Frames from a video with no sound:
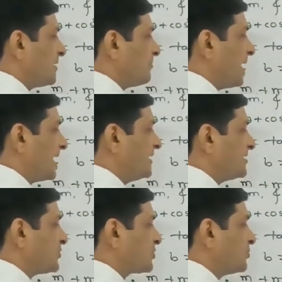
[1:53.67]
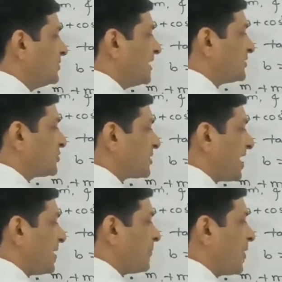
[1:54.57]
Minus 2h
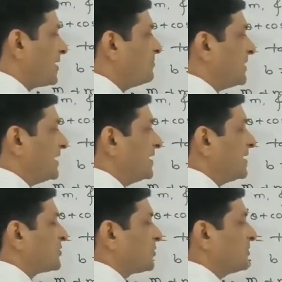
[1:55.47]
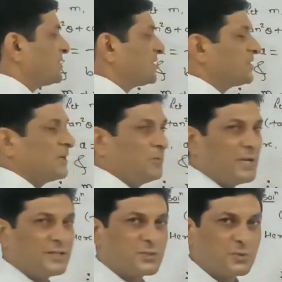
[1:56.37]
upon b. So which is
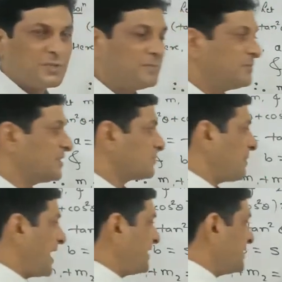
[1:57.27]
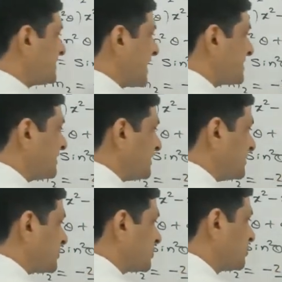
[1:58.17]
equals to, keep this minus as it
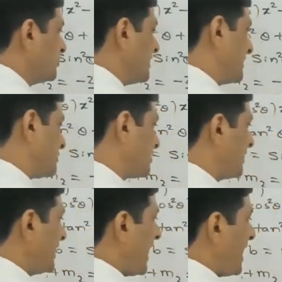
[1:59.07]
is, 2h.